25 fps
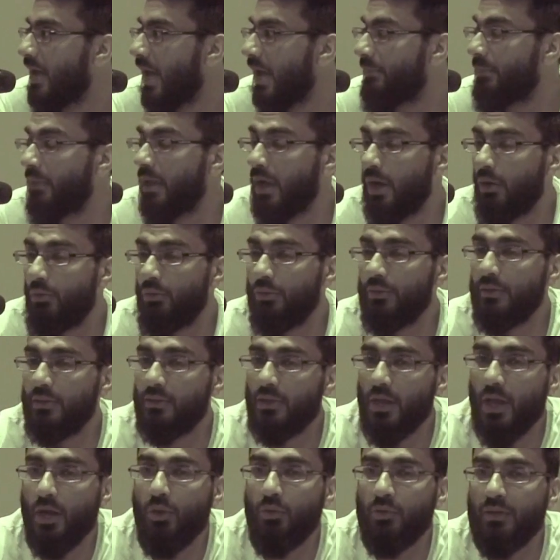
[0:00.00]
And my
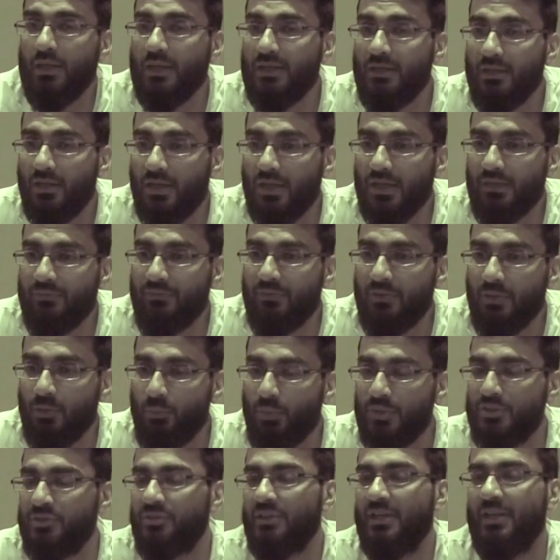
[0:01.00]
only goal in life
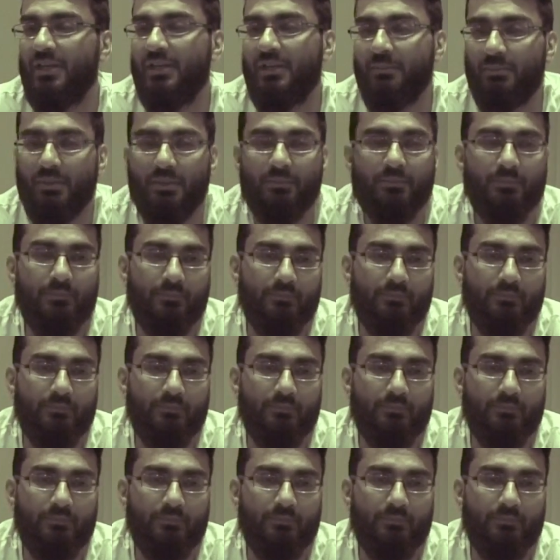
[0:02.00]
was to kill him.